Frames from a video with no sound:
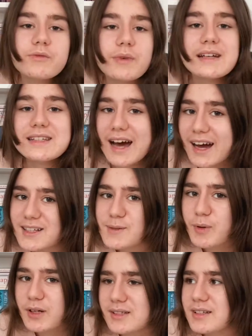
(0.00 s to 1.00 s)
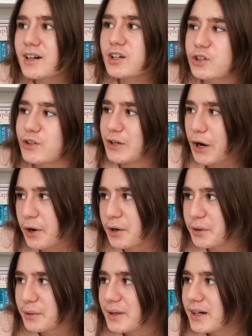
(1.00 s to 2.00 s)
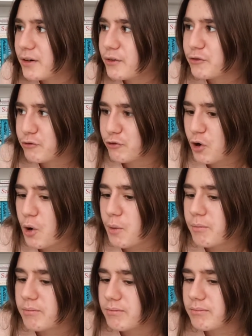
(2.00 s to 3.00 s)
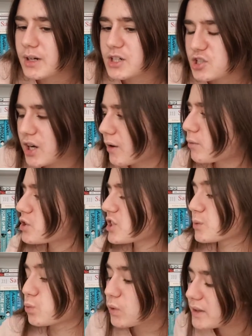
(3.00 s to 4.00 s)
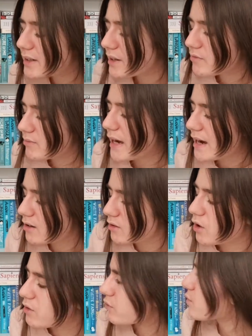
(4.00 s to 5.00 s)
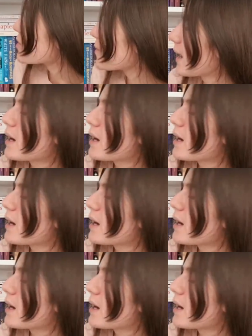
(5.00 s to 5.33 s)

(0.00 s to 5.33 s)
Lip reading: my textbooks are gonna go from my shelf, which will give me a lot of room to play